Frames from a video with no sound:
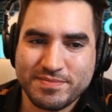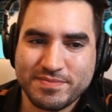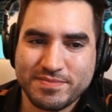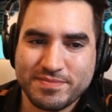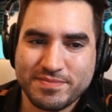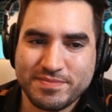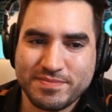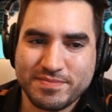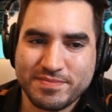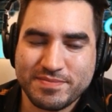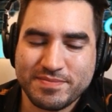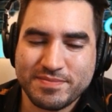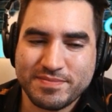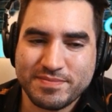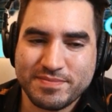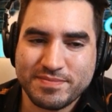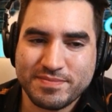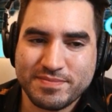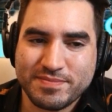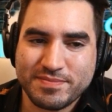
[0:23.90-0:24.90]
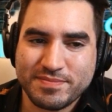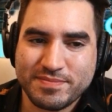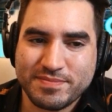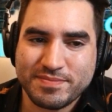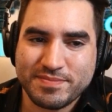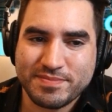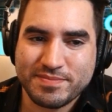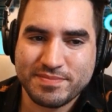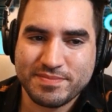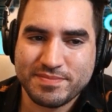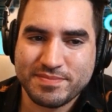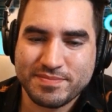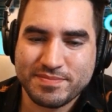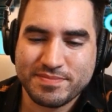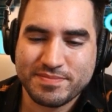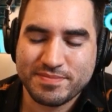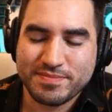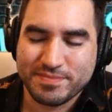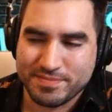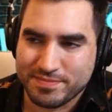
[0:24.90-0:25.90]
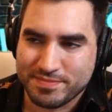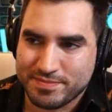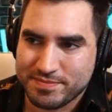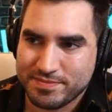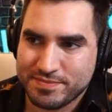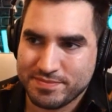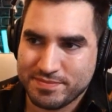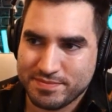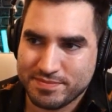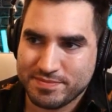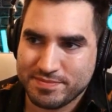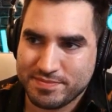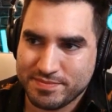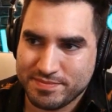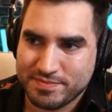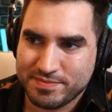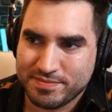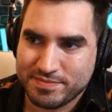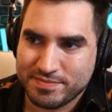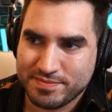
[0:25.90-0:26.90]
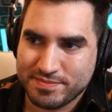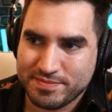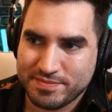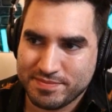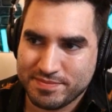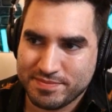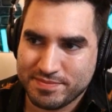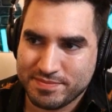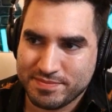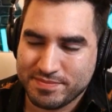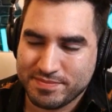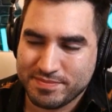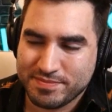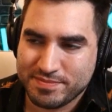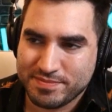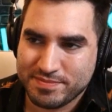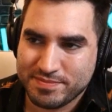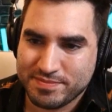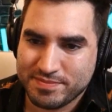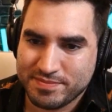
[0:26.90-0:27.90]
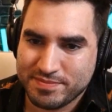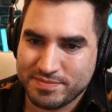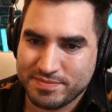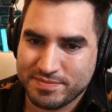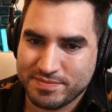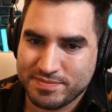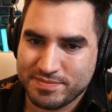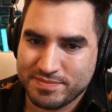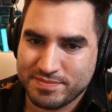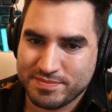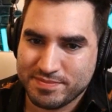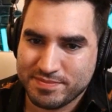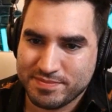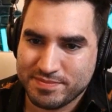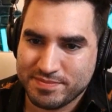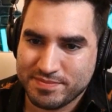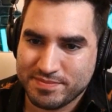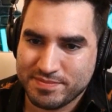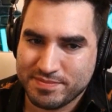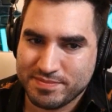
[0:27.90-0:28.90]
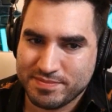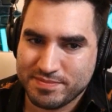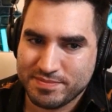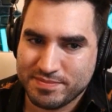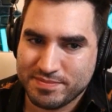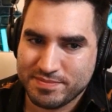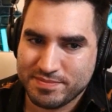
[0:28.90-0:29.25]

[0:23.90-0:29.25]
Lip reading: (silent)